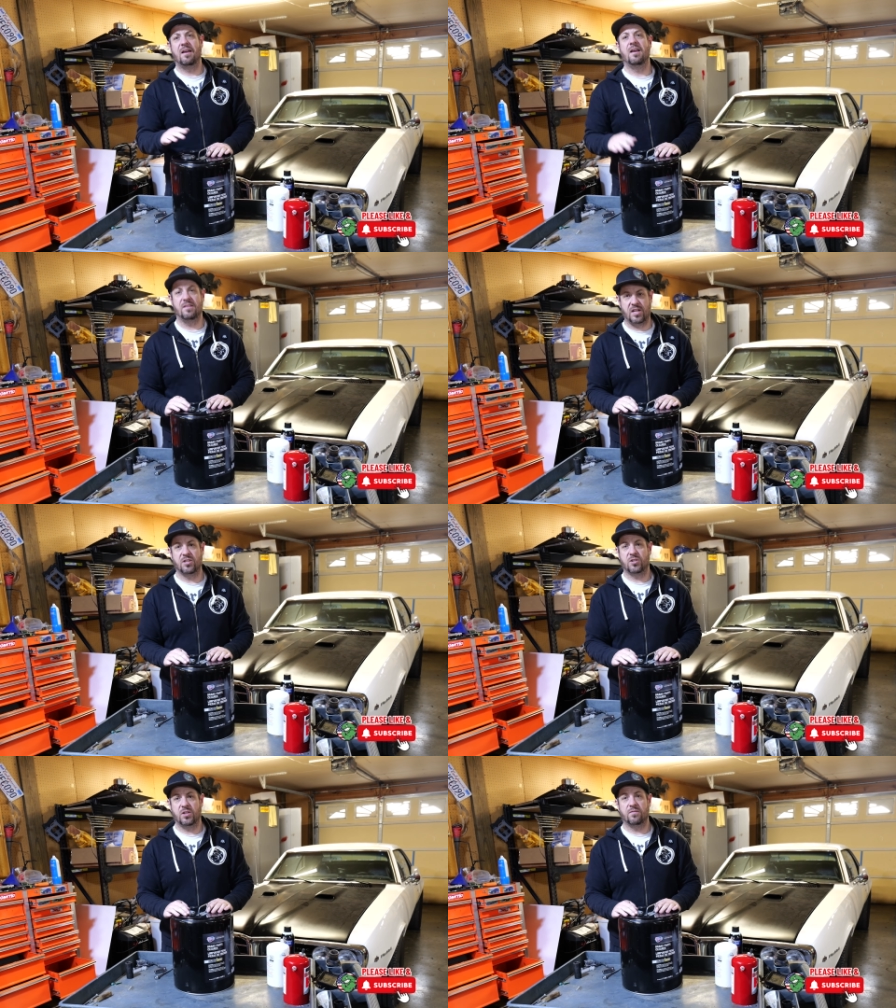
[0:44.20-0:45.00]
is
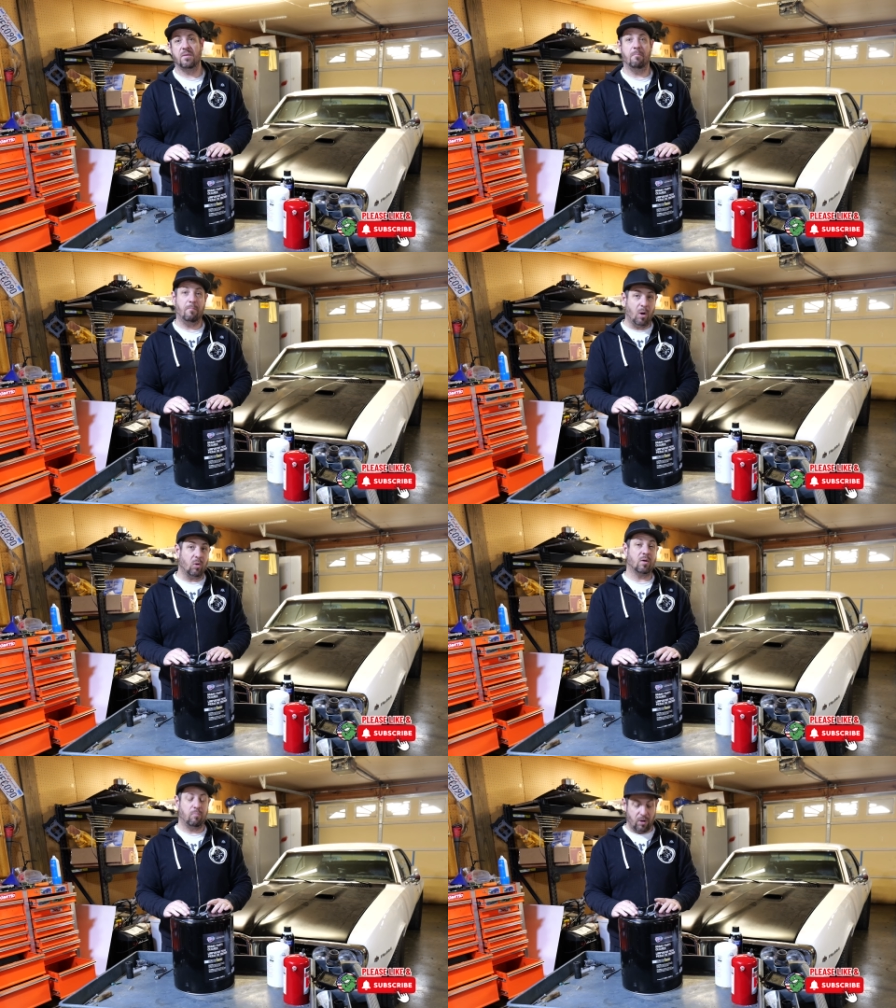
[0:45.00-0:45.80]
get yourself some
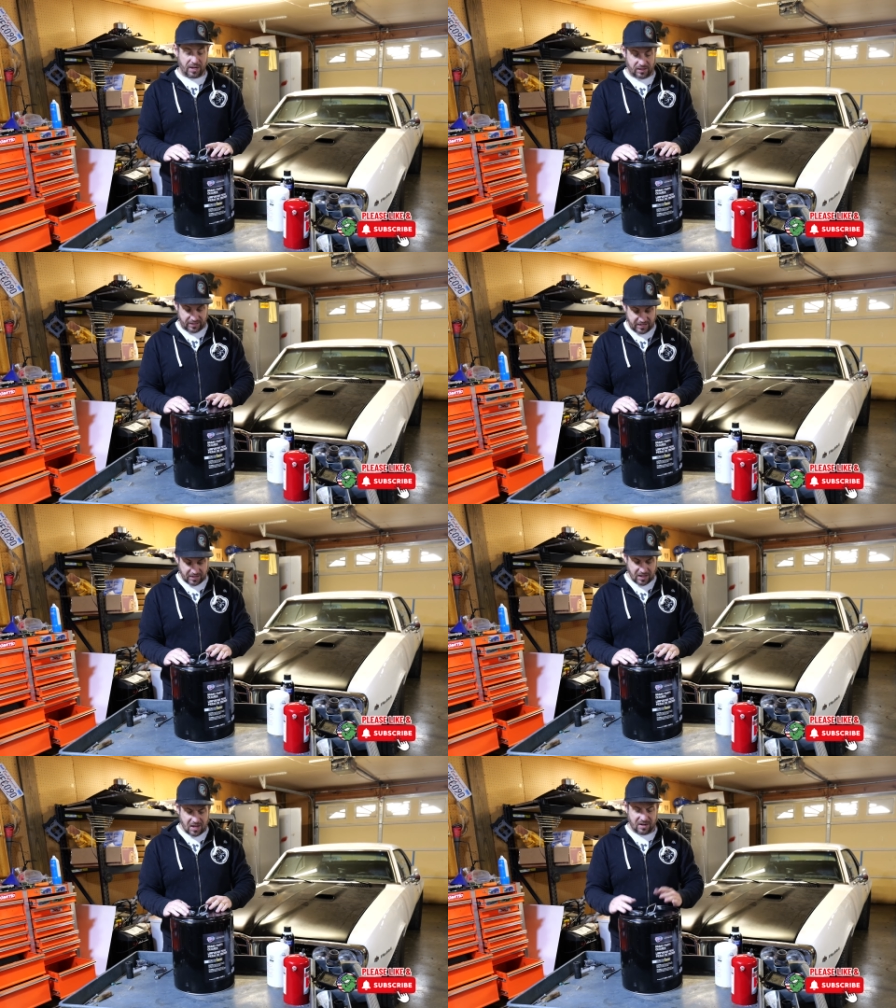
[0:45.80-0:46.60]
bulk
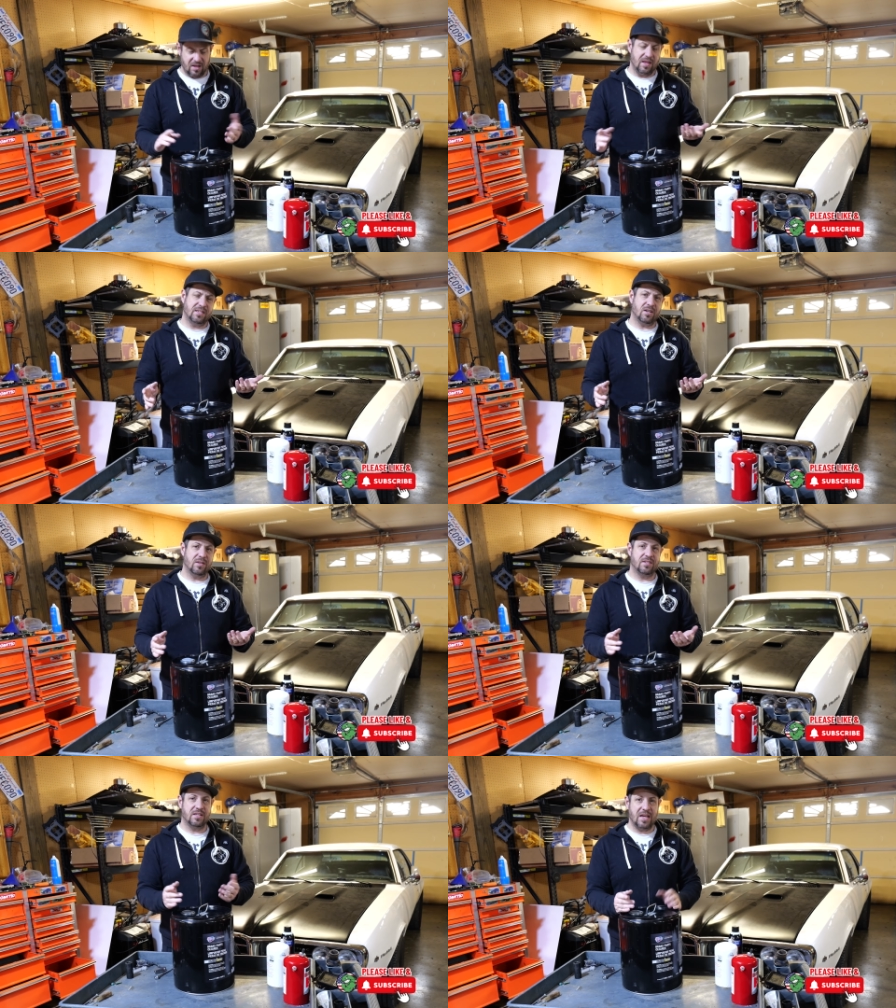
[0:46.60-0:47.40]
Brakleen. Now they sell
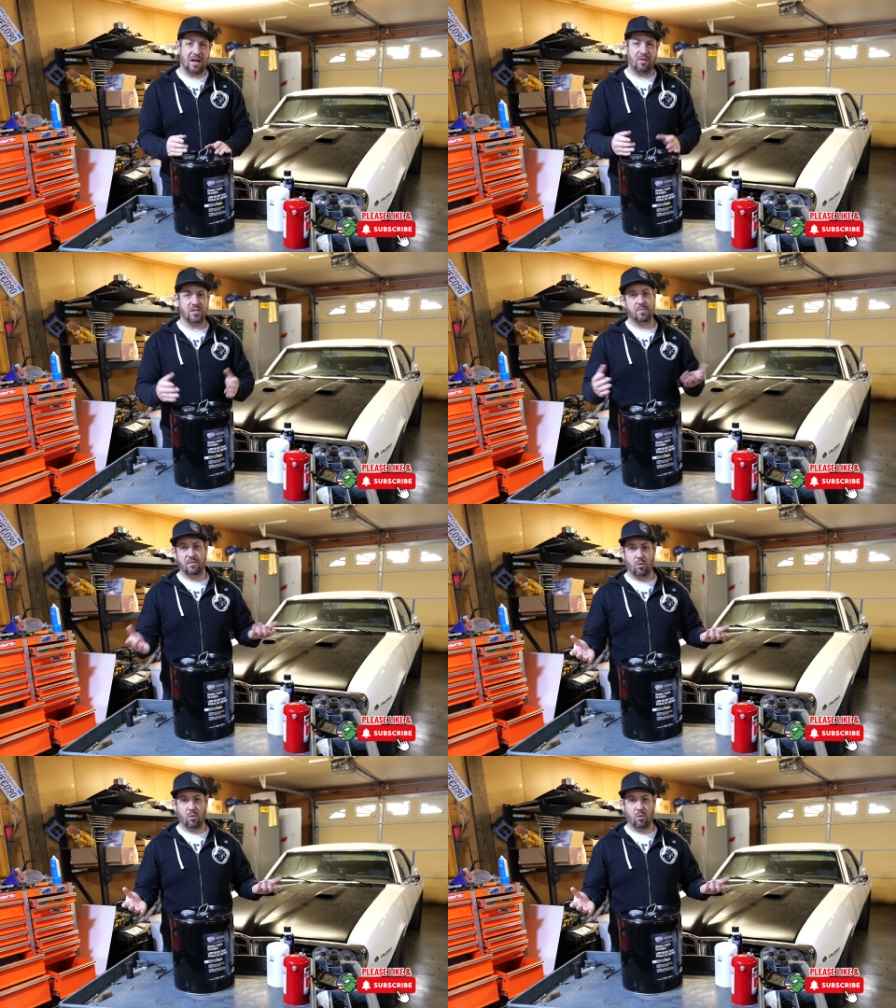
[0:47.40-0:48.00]
this in gallons, but of